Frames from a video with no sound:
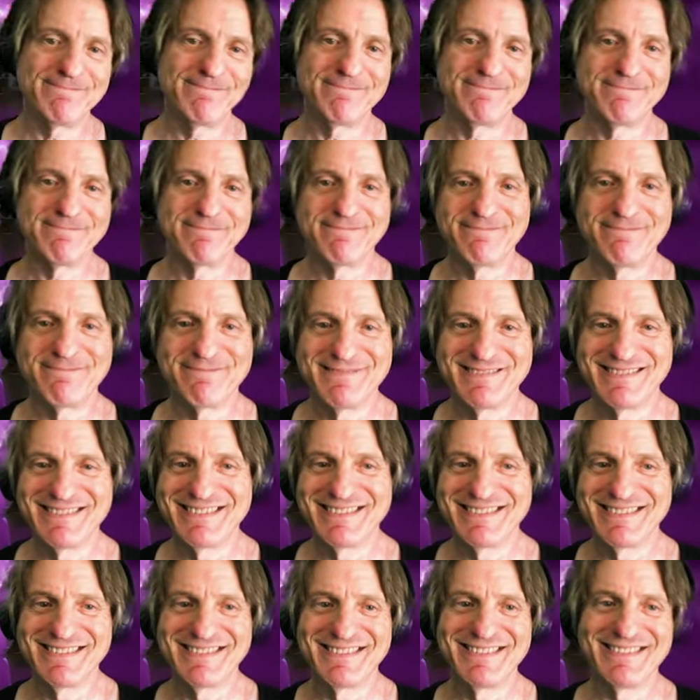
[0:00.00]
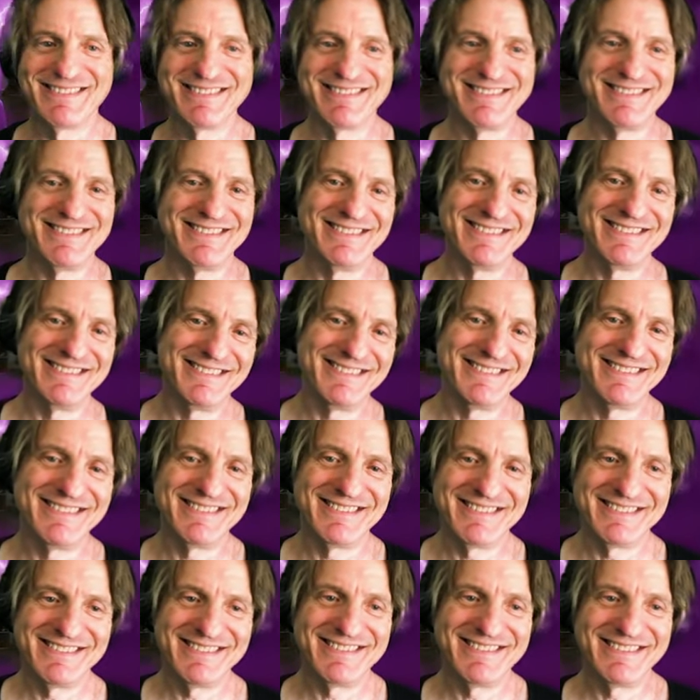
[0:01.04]

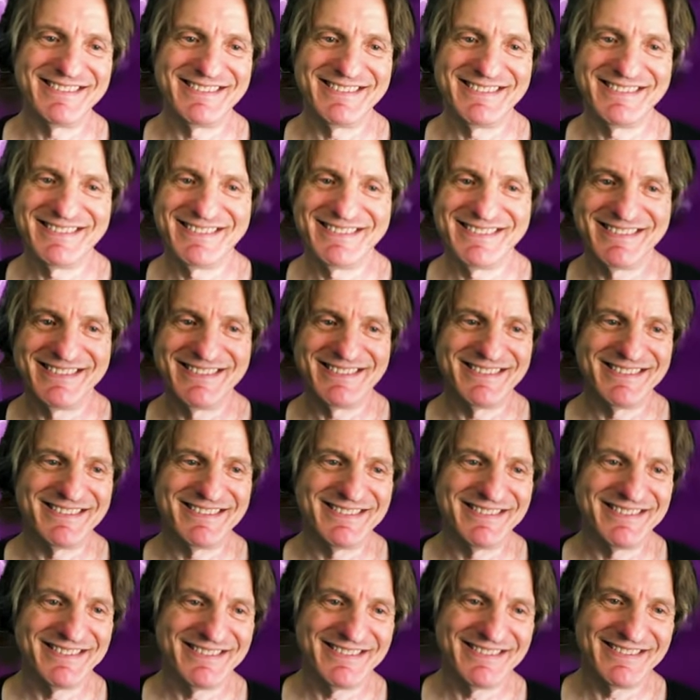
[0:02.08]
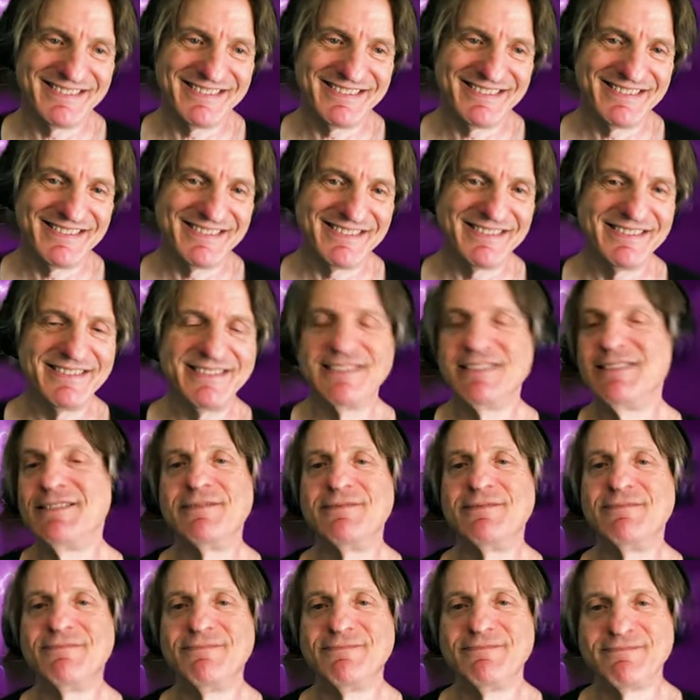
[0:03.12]

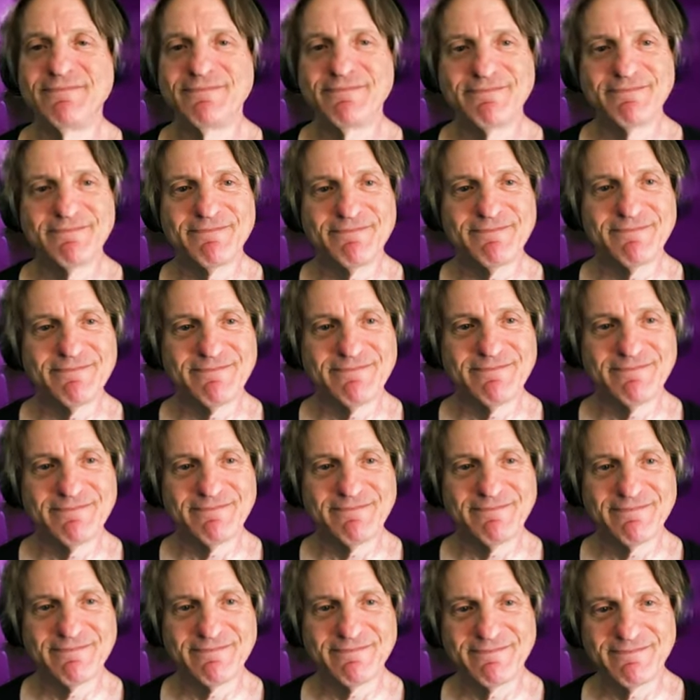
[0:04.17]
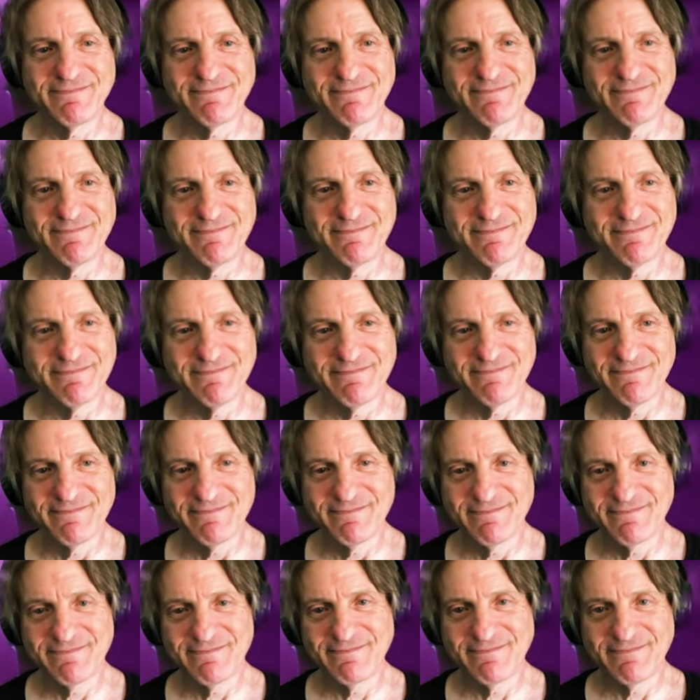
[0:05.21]

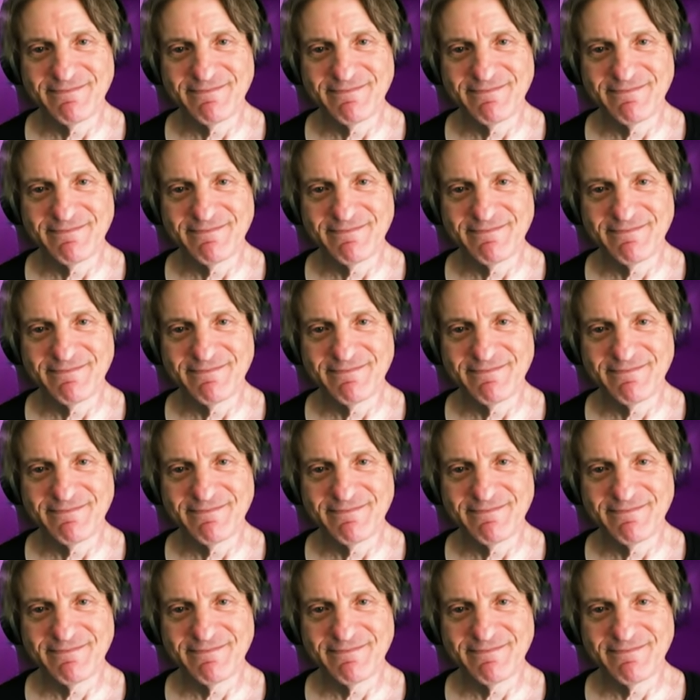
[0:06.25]
[no speech]